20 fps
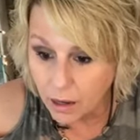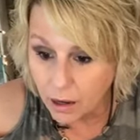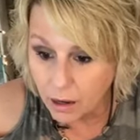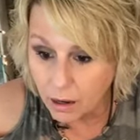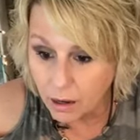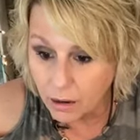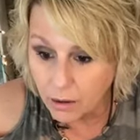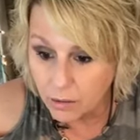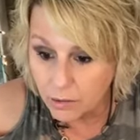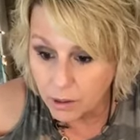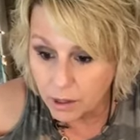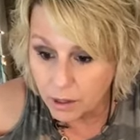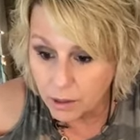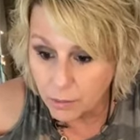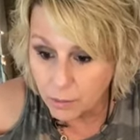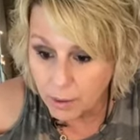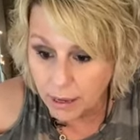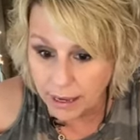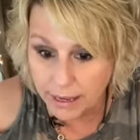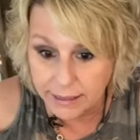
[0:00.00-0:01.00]
Oh
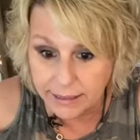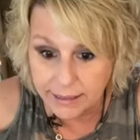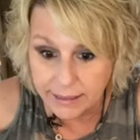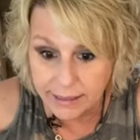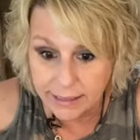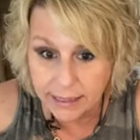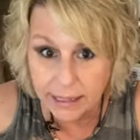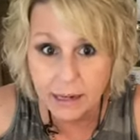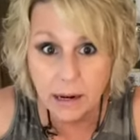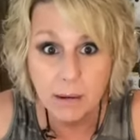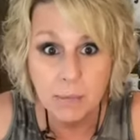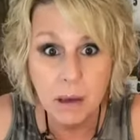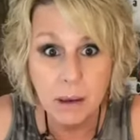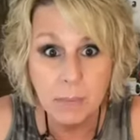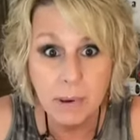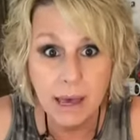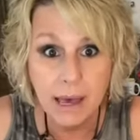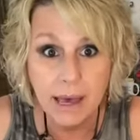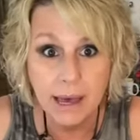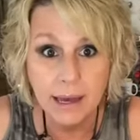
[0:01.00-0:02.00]
no, Pat did it. Am I
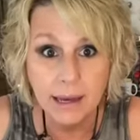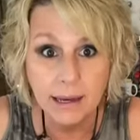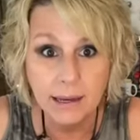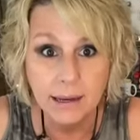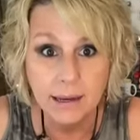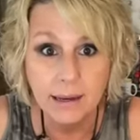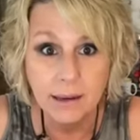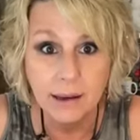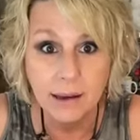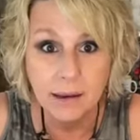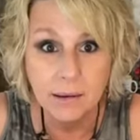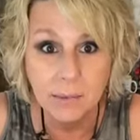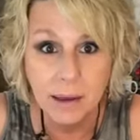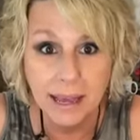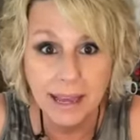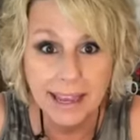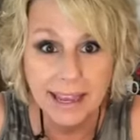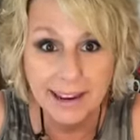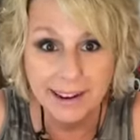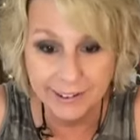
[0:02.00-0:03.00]
back? Am
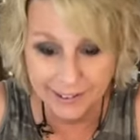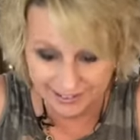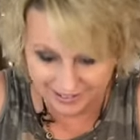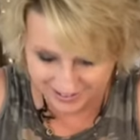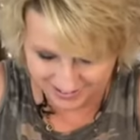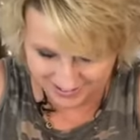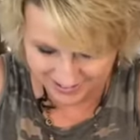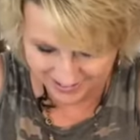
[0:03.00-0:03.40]
I here?